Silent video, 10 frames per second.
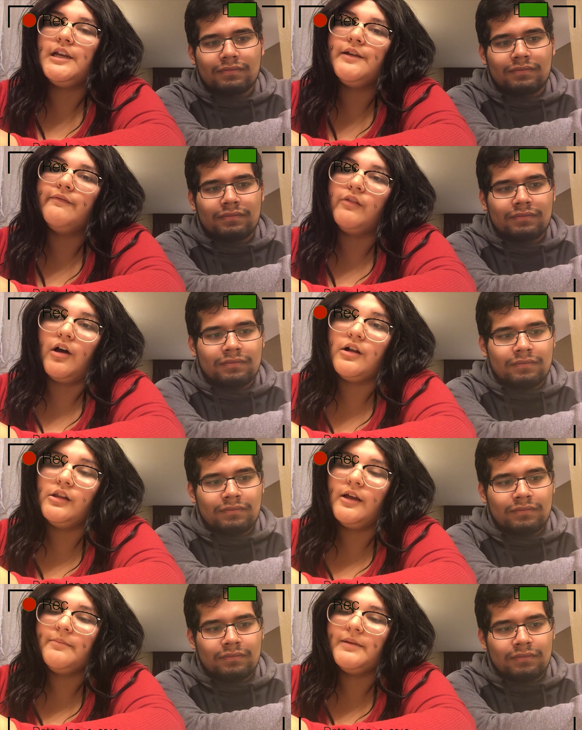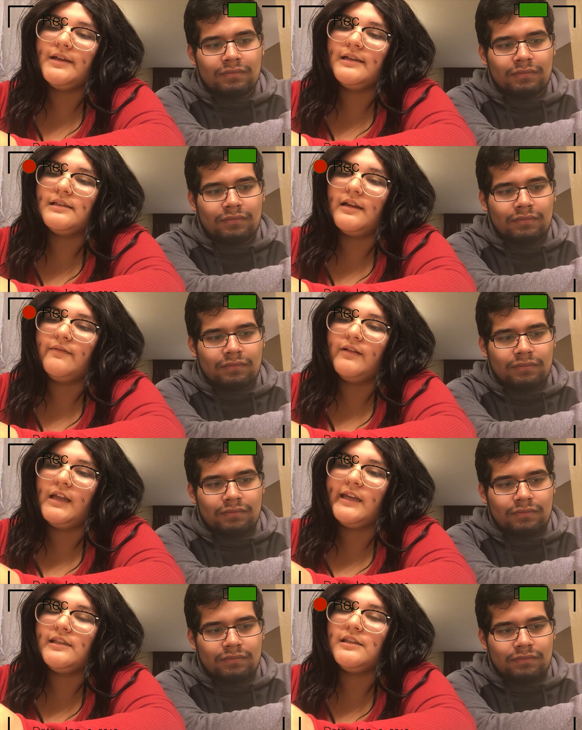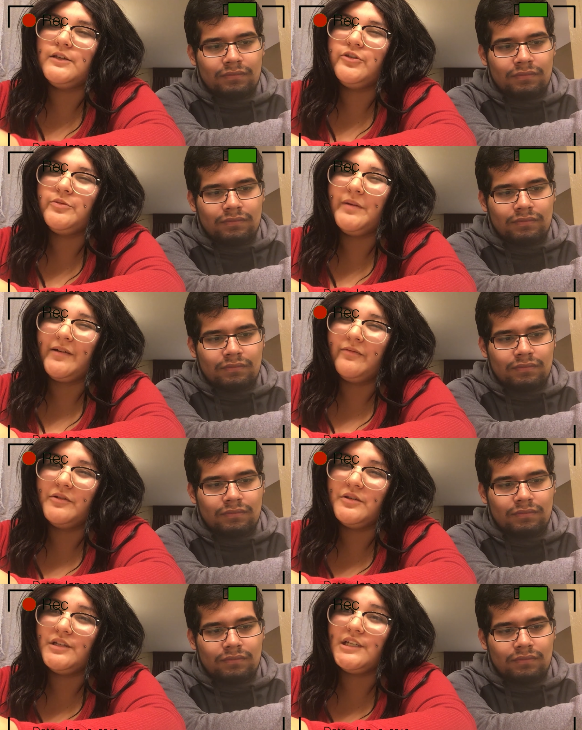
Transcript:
Speaker 1: I didn't vlog a lot because I felt like it's disrespectful to